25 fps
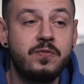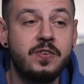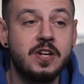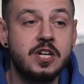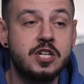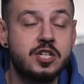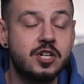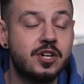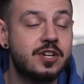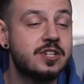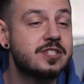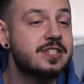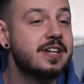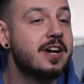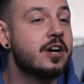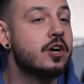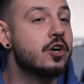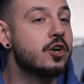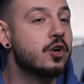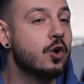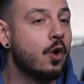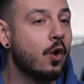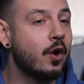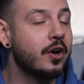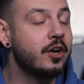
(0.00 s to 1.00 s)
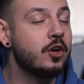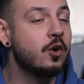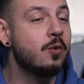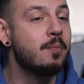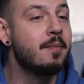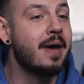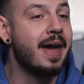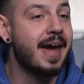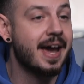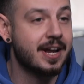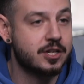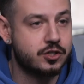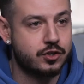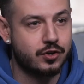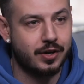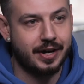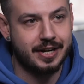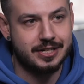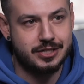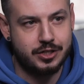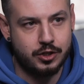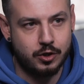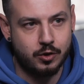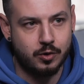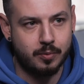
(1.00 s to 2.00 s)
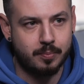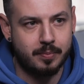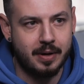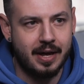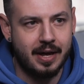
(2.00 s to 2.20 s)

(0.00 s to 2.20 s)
features a rhodium X-ray tube